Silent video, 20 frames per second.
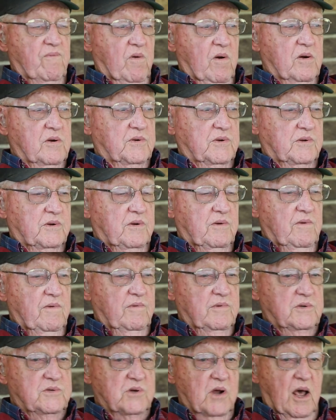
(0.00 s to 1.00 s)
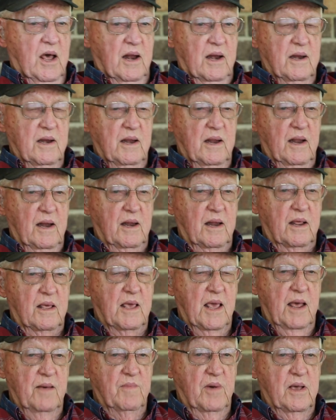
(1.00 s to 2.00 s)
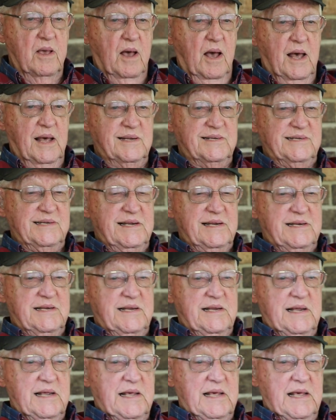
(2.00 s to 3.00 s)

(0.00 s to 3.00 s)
first shot at the kamikazes.